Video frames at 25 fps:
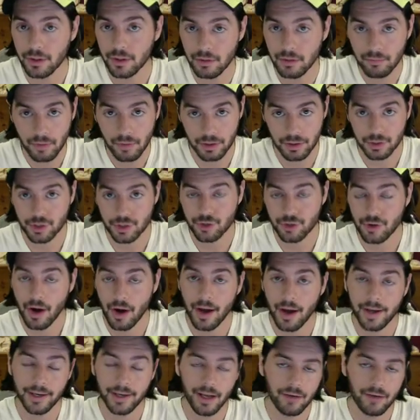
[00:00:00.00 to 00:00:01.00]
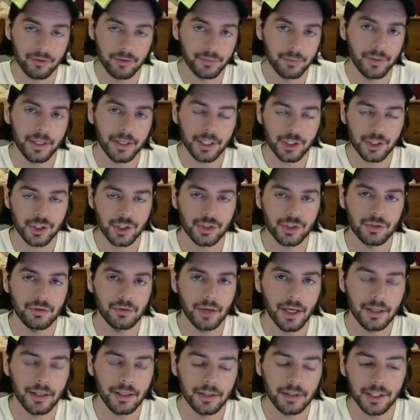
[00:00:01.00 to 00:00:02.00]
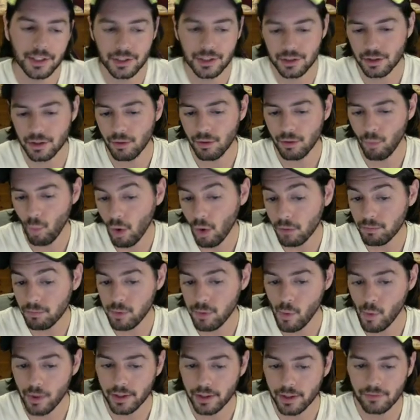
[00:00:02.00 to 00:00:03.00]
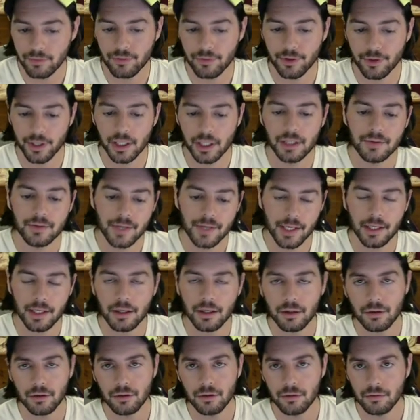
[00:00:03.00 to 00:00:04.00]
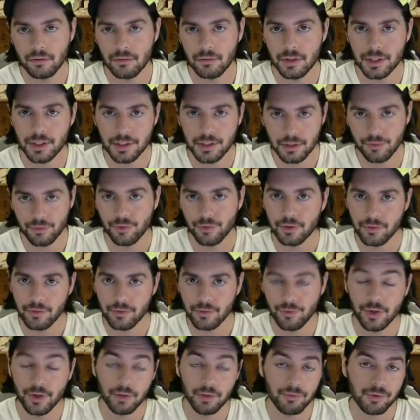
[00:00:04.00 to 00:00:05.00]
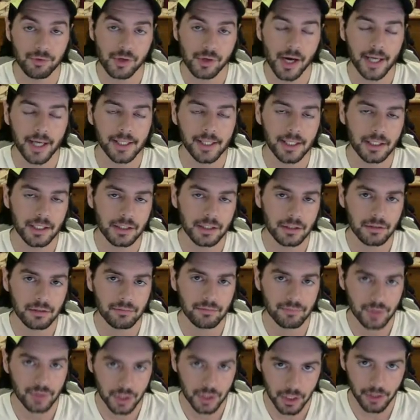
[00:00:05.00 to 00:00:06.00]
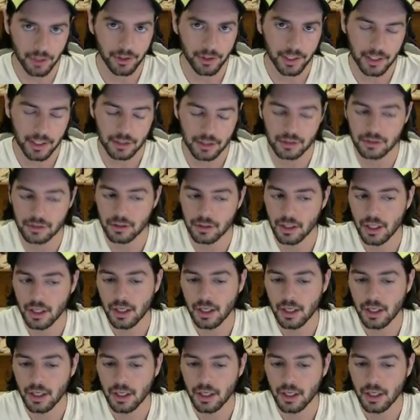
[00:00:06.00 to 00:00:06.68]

You must try it. Everybody should at least at one point, if they're going to take these different fig varieties serious.